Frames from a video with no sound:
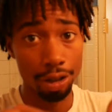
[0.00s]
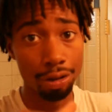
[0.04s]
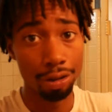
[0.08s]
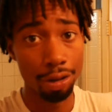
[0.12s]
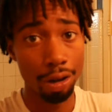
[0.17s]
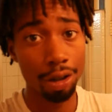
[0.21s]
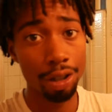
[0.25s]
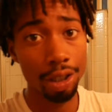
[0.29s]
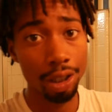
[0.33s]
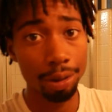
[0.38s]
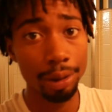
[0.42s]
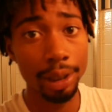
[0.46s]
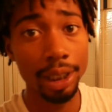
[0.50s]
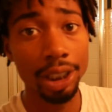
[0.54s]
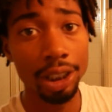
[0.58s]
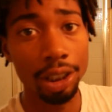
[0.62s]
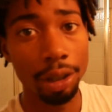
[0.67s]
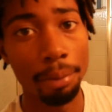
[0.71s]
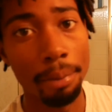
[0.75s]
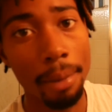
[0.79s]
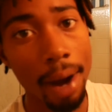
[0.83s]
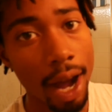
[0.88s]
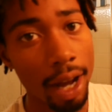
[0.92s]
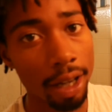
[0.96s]
You know you reached
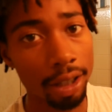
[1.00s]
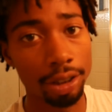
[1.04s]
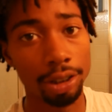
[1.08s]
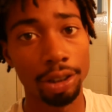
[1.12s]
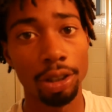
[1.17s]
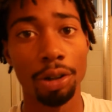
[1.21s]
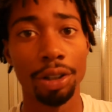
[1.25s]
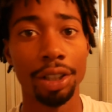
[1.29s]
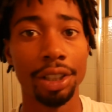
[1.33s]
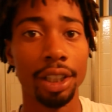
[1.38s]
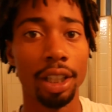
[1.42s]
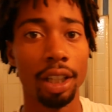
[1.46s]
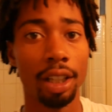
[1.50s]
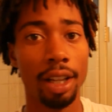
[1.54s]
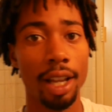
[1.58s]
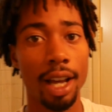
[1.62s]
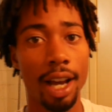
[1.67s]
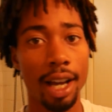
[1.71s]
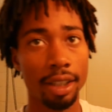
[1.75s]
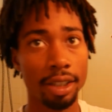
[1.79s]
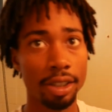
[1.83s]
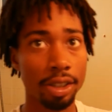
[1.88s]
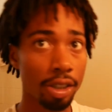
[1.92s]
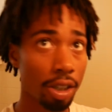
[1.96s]
a milestone in your
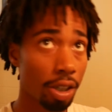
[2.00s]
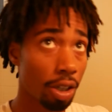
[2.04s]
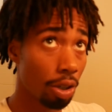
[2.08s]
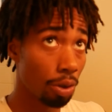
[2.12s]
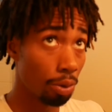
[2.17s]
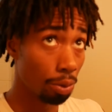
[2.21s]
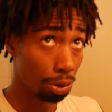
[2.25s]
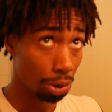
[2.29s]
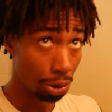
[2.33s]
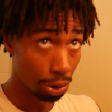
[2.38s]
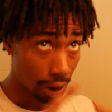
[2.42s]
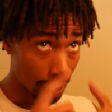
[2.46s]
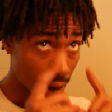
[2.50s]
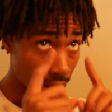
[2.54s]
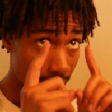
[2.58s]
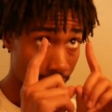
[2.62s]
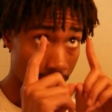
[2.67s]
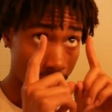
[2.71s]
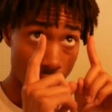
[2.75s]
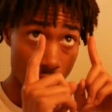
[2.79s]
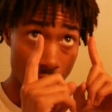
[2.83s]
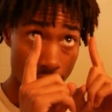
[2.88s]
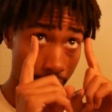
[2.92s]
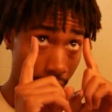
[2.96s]
locks when you can
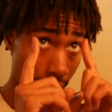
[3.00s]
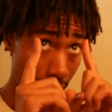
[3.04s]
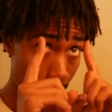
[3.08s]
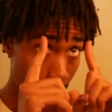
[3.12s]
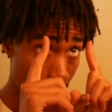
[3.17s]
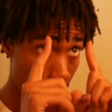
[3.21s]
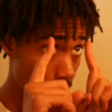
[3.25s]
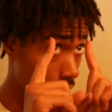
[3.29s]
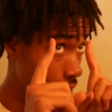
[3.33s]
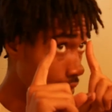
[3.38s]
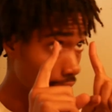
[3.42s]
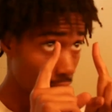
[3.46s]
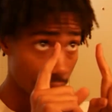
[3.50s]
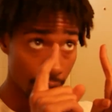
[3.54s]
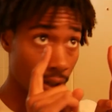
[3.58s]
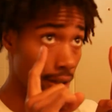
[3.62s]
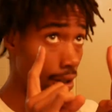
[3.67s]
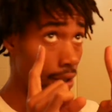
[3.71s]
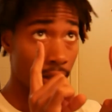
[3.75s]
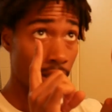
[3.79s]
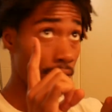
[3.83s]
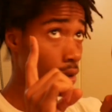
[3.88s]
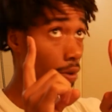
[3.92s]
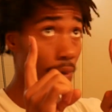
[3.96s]
see your hair.
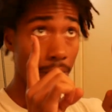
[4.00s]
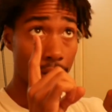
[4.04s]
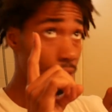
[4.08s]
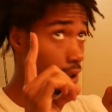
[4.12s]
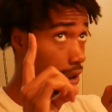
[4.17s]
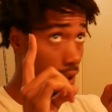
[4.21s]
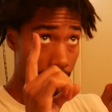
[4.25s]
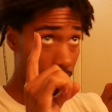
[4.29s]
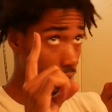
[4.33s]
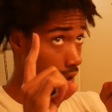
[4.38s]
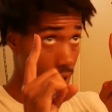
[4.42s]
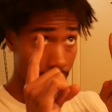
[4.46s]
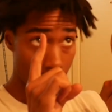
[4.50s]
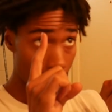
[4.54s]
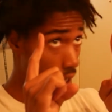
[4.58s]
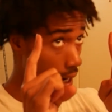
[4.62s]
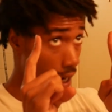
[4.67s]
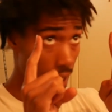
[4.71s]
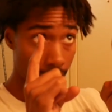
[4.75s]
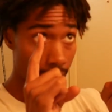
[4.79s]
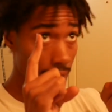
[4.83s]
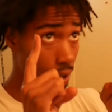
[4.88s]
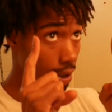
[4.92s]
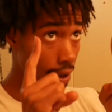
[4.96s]
When you can see your
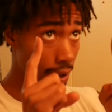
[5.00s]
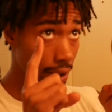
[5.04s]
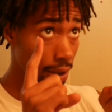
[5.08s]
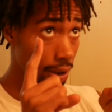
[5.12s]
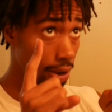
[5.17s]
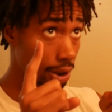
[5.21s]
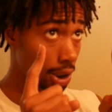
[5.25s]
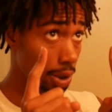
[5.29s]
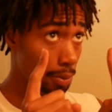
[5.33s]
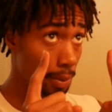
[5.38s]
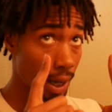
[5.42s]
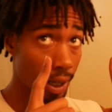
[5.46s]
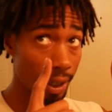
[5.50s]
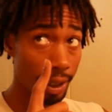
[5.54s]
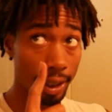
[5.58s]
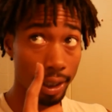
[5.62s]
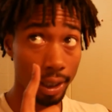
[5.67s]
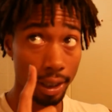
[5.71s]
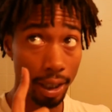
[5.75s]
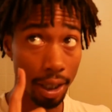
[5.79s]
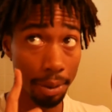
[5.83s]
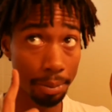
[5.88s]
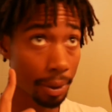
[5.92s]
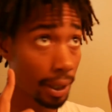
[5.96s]
hair just by
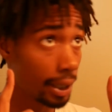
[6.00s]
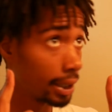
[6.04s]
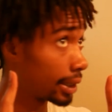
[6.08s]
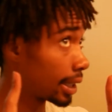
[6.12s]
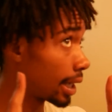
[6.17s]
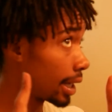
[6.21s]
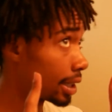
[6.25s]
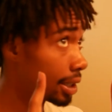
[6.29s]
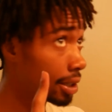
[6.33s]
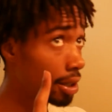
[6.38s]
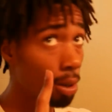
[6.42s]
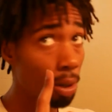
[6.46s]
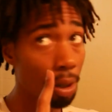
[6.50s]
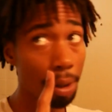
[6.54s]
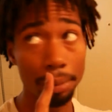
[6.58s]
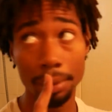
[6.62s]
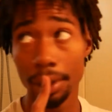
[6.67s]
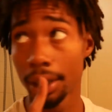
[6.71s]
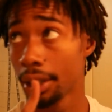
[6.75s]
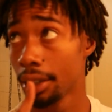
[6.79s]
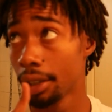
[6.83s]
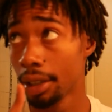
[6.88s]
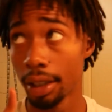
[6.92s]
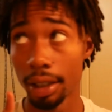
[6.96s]
looking up like that, you know what I
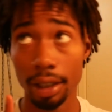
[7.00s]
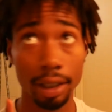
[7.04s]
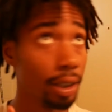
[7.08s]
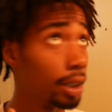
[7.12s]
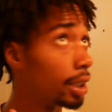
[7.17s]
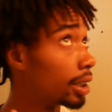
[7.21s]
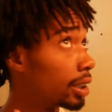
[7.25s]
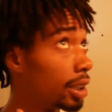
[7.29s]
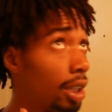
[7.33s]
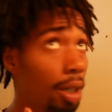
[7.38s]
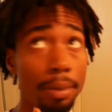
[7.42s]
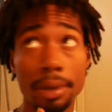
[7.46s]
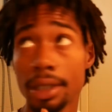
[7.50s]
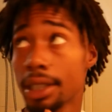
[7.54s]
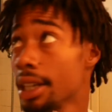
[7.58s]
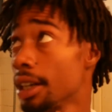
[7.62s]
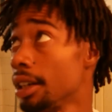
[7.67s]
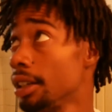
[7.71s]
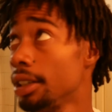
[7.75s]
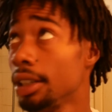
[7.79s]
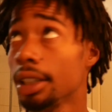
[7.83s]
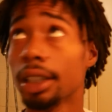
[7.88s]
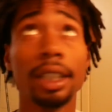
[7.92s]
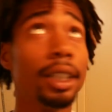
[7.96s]
mean? You look dumb as
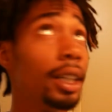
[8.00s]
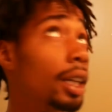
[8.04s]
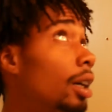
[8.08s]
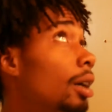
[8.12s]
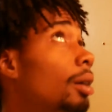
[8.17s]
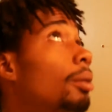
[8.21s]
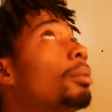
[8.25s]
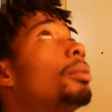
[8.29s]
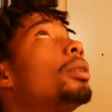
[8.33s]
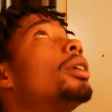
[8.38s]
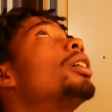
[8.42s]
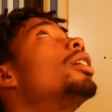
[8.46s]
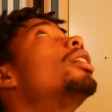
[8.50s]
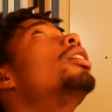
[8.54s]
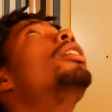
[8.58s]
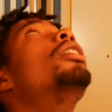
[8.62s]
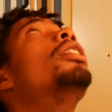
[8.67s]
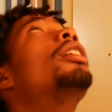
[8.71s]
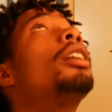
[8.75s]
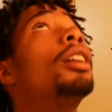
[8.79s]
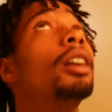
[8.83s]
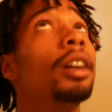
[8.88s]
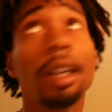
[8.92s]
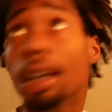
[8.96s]
hell looking up,
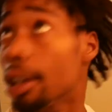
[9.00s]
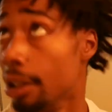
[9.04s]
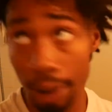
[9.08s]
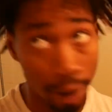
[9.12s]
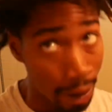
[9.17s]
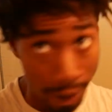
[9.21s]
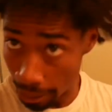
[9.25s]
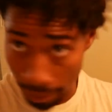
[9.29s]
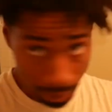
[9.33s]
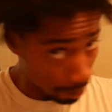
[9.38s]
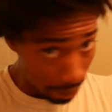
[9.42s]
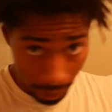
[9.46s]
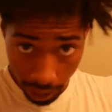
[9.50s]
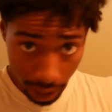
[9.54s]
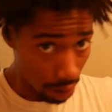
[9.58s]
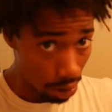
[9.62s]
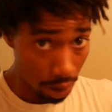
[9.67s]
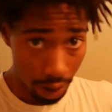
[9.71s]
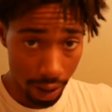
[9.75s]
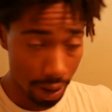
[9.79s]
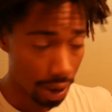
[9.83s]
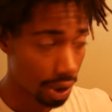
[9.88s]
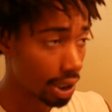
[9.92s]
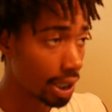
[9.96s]
but you
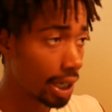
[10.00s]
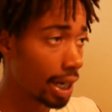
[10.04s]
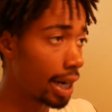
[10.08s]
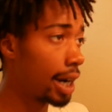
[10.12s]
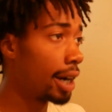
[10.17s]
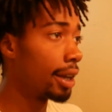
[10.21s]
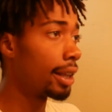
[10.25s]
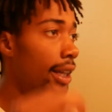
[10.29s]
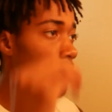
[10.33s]
can see your hair.